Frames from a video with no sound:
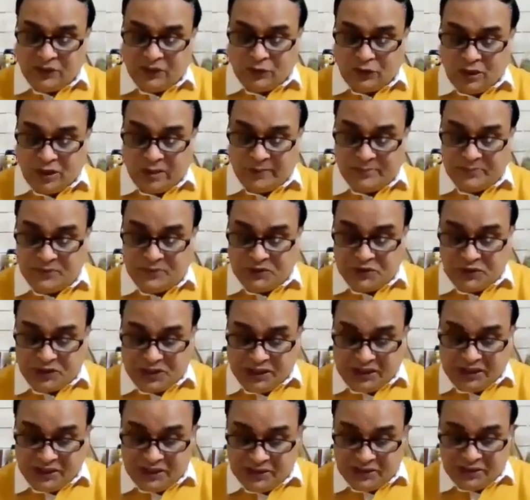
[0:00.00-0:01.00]
crops
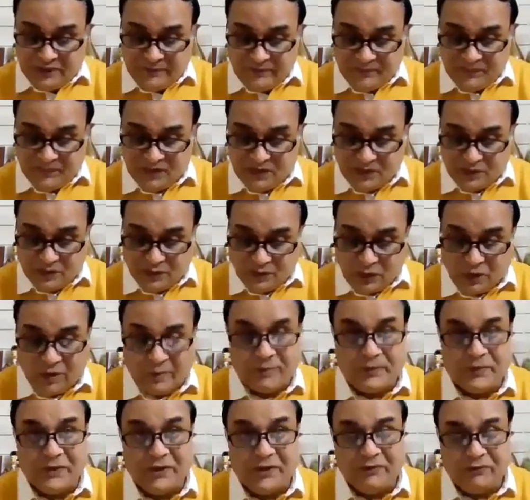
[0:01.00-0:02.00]
yield,
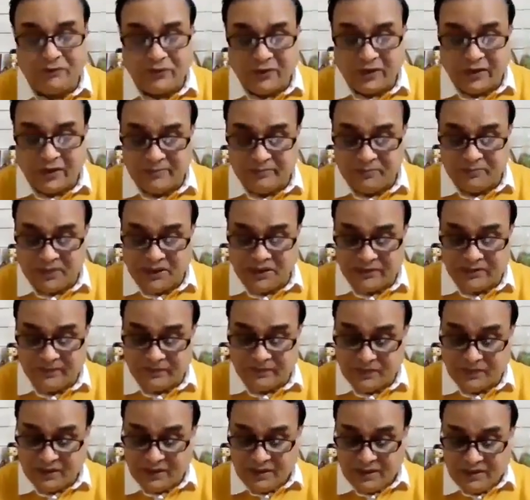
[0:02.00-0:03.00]
corporate farming,
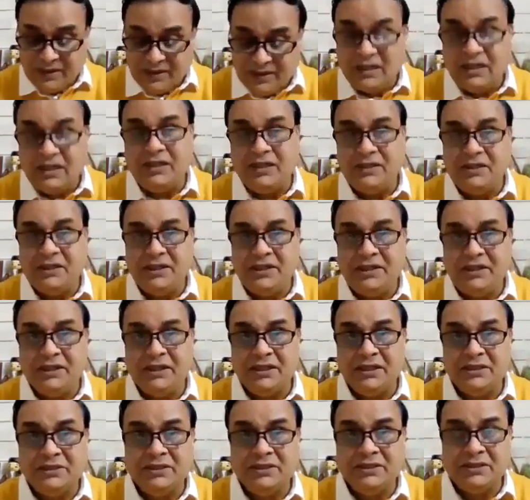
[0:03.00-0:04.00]
and
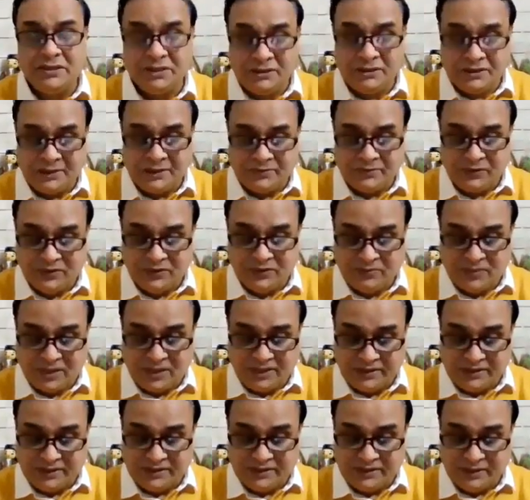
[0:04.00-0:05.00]
irrigation system in
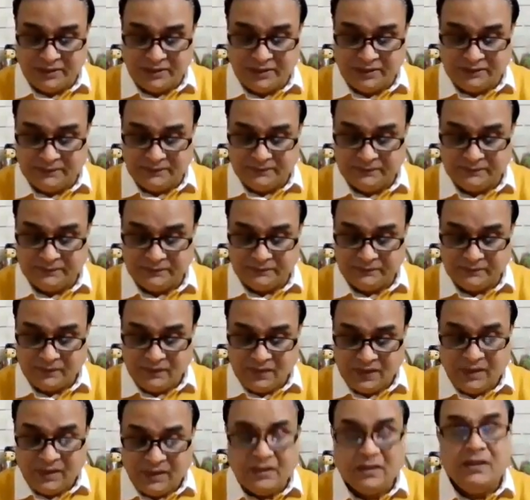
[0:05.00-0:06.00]
Pakistan.
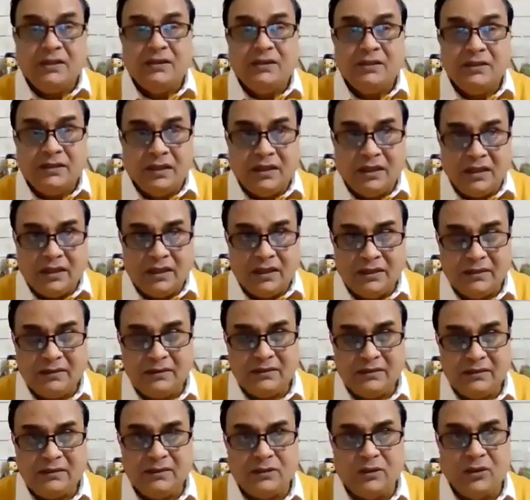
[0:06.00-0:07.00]

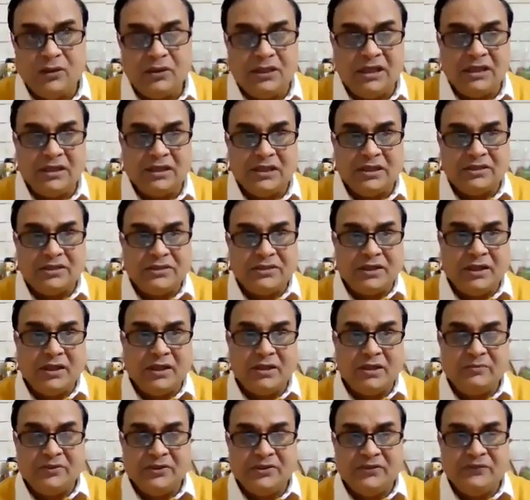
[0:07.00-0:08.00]
Now let us
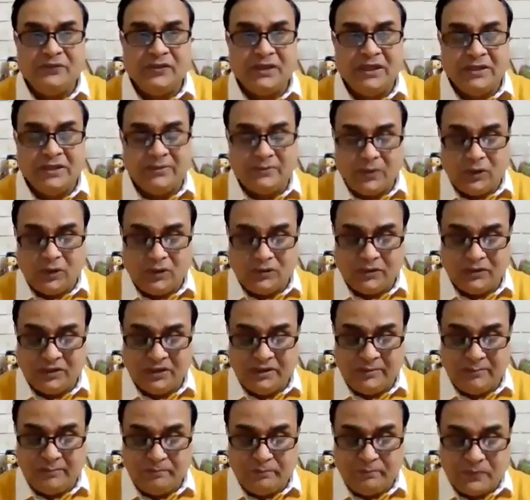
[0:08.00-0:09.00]
talk briefly about
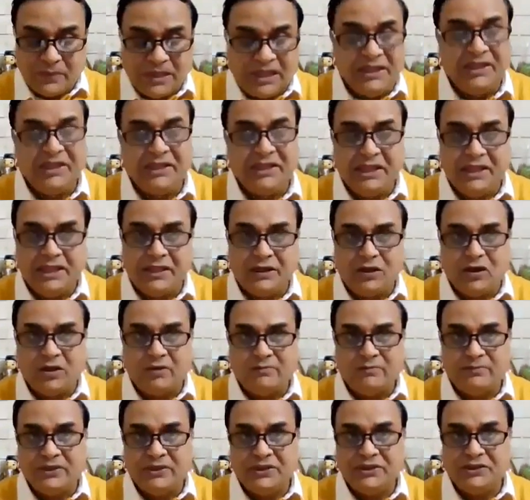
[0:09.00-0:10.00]
the mining
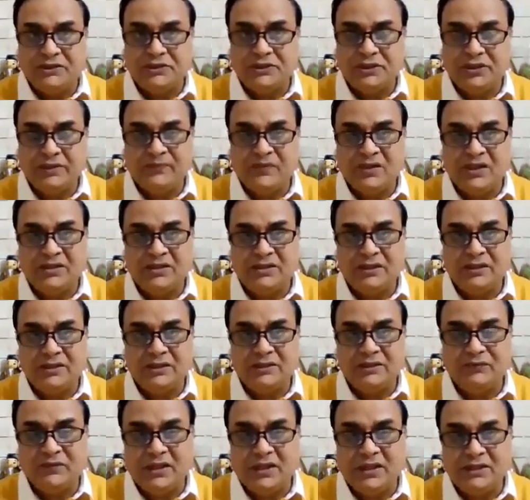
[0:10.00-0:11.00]
cooperation under
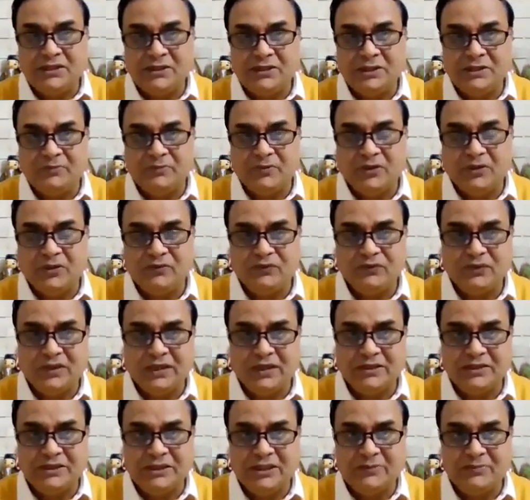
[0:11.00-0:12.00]
the flagship of
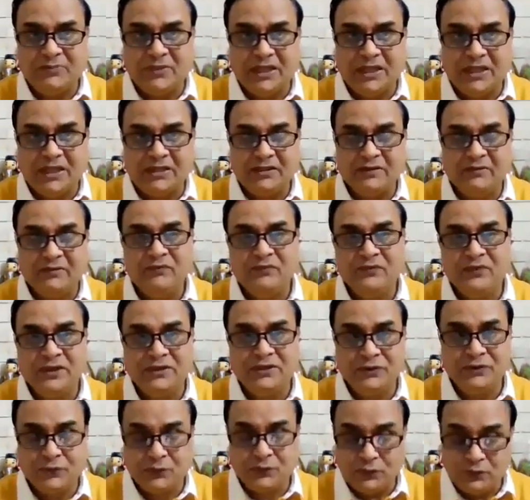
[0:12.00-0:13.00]
CPEC
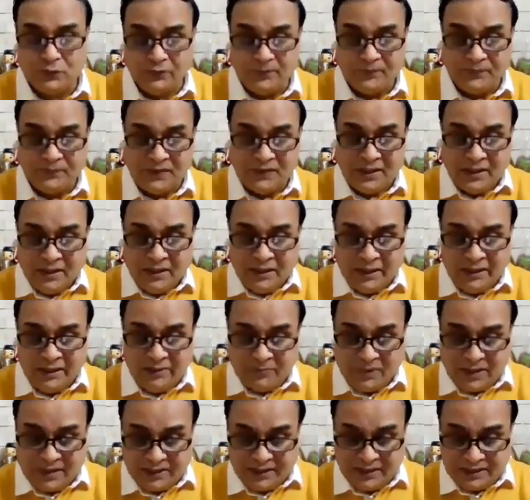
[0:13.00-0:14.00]
Phase 2
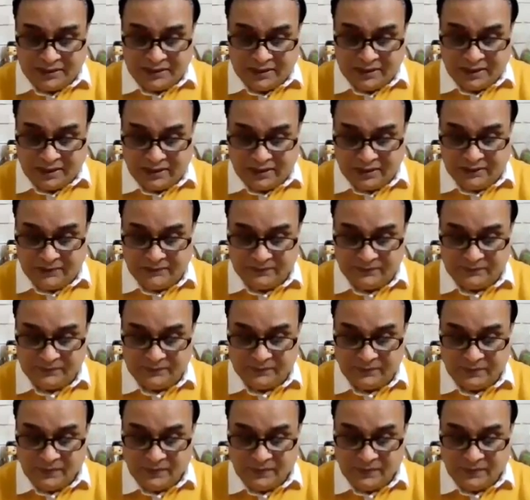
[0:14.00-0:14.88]
in Pakistan.